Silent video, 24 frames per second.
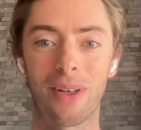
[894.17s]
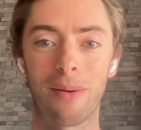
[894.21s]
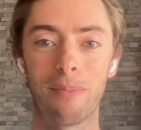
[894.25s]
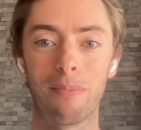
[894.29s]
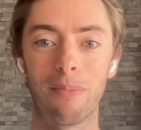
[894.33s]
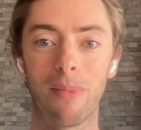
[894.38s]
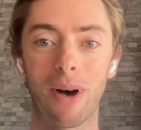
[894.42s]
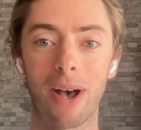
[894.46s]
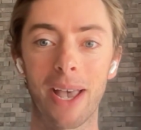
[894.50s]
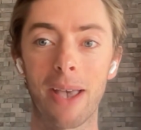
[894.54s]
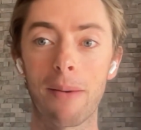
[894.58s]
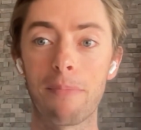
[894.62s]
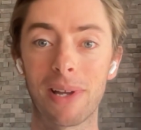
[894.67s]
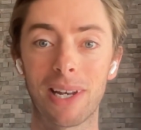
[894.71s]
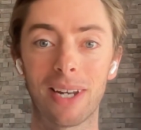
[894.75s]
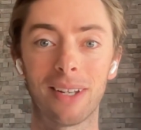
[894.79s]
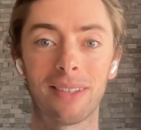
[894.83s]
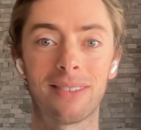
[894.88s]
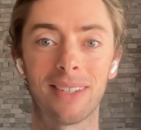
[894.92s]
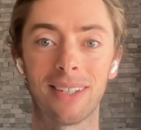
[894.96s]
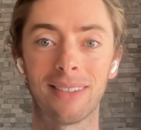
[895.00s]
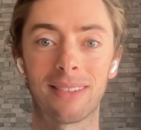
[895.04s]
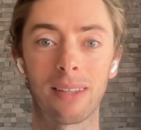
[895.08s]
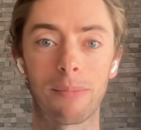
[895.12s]
that my
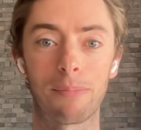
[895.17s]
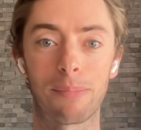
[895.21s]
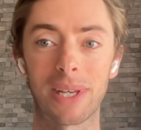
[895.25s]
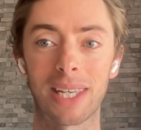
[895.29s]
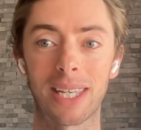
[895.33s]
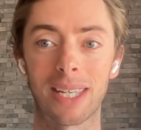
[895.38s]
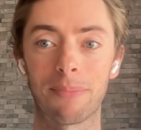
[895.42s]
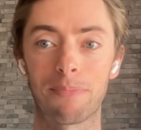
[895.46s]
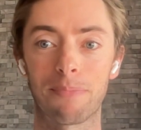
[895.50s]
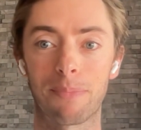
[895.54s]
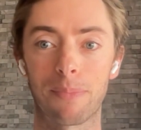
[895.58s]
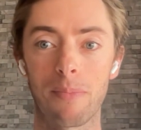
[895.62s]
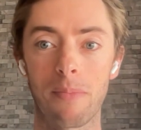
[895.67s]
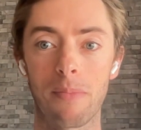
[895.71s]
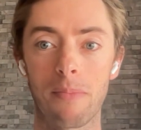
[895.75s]
ability to be